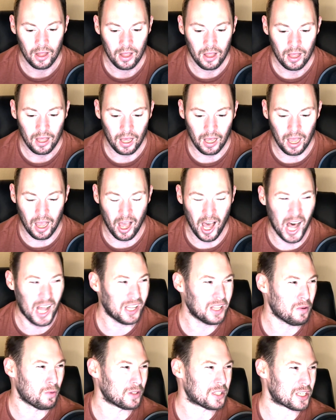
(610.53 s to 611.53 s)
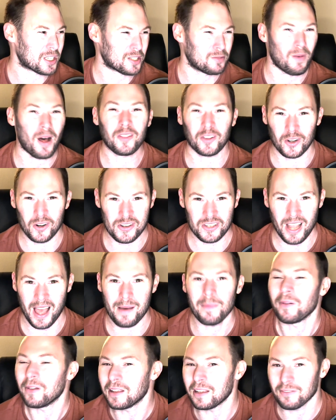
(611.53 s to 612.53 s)
Hollywood Smothers,
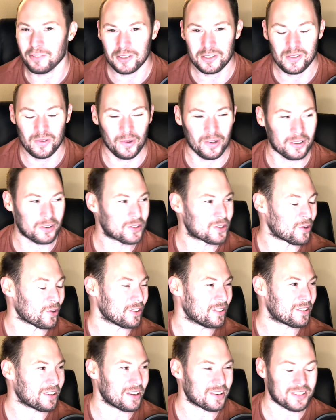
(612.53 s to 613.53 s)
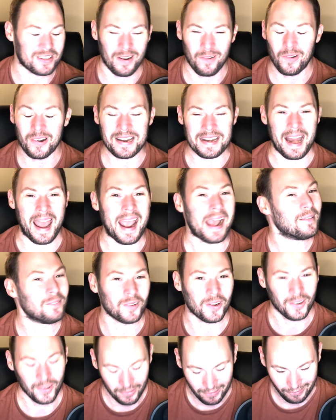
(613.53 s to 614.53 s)
I believe, is the one who scored the touchdown. What a name.
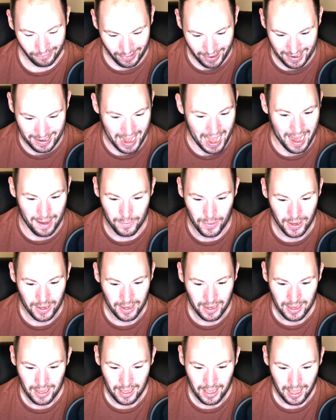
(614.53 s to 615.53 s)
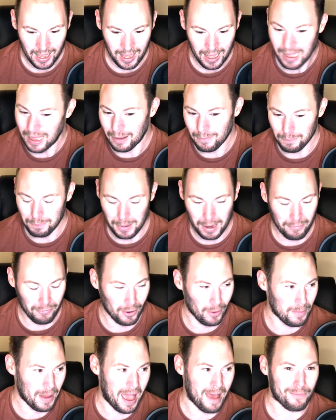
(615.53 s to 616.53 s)
What a name. But I
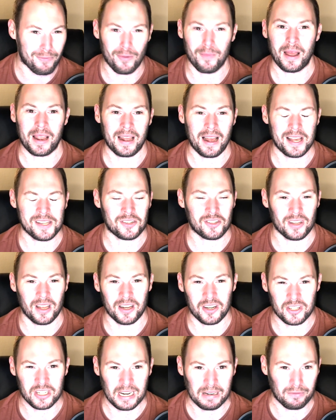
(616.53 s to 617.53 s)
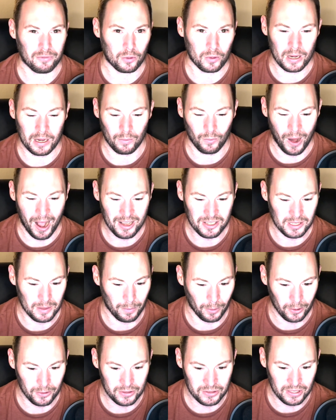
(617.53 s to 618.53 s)
feel bad for my guys, Shane Vereen and Roxy
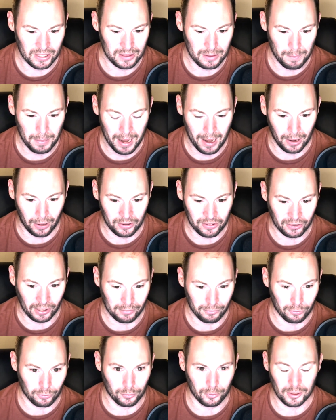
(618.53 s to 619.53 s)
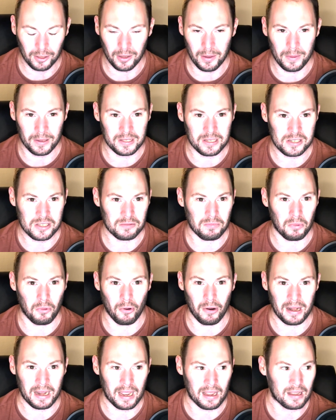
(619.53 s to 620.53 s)
Bernstein. The Bears have really been
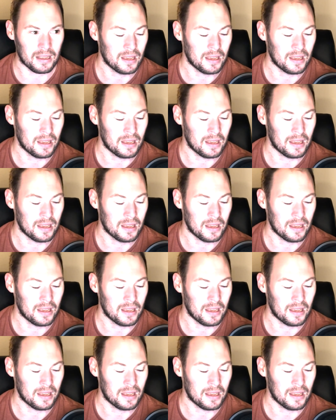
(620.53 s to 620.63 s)
disappointing